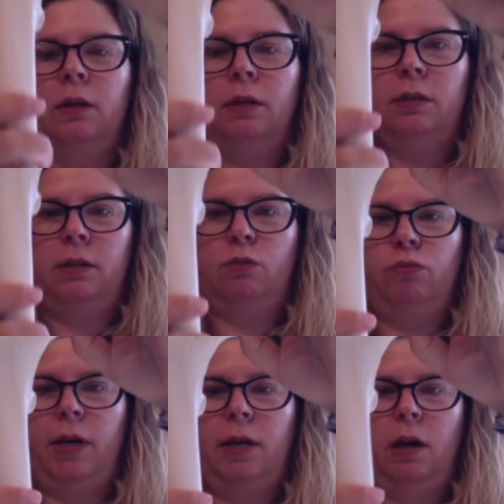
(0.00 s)
sits
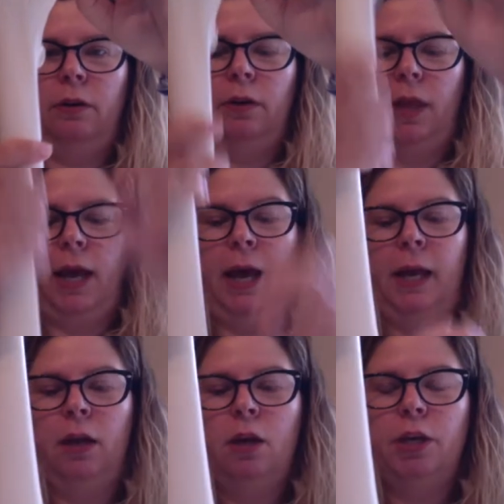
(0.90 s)
right under the head.
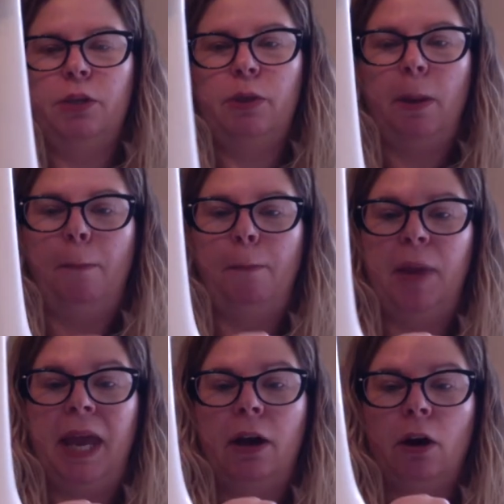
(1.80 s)
So the
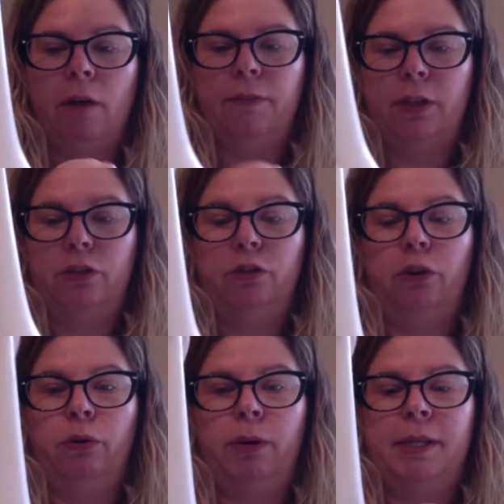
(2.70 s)
bigger of the
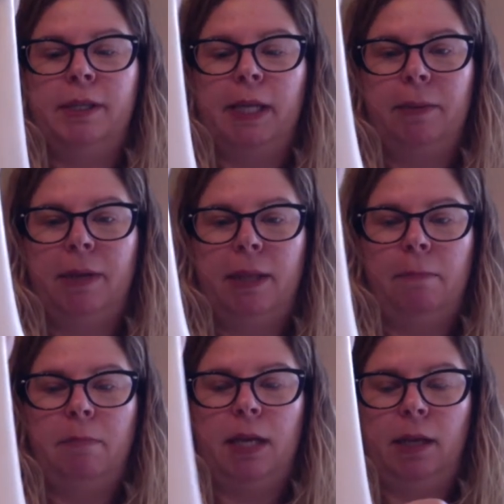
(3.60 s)
two is going to be the
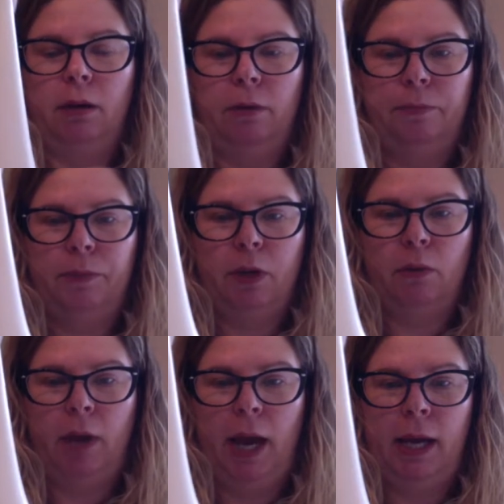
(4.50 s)
medial,
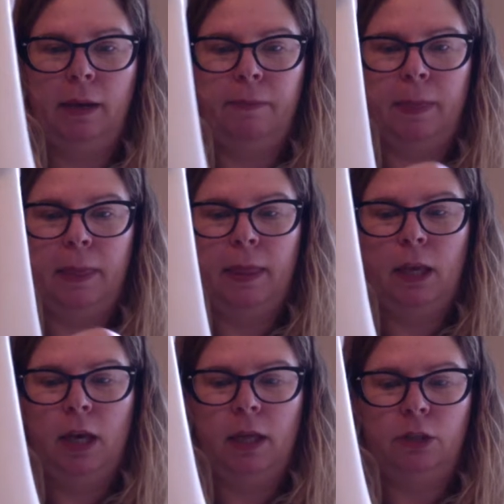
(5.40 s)
okay?
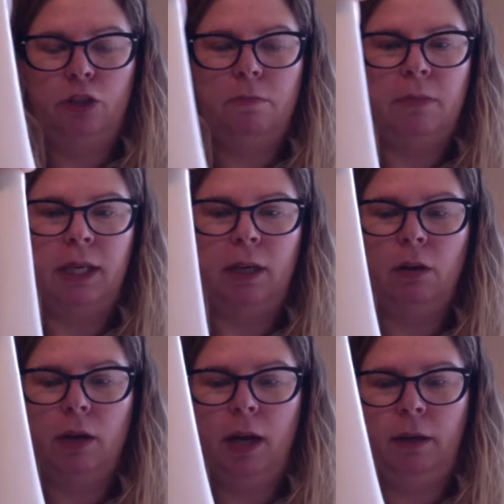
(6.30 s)
It's your
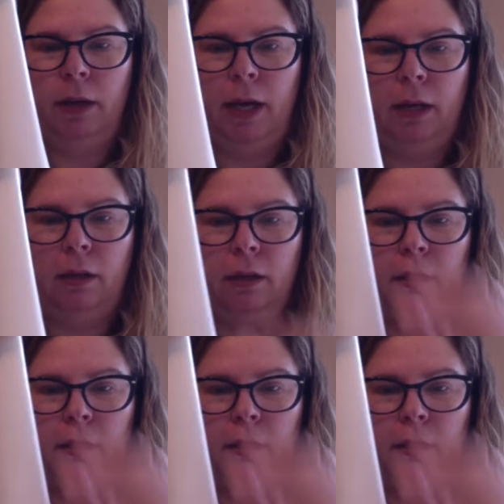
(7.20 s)
medial condyle,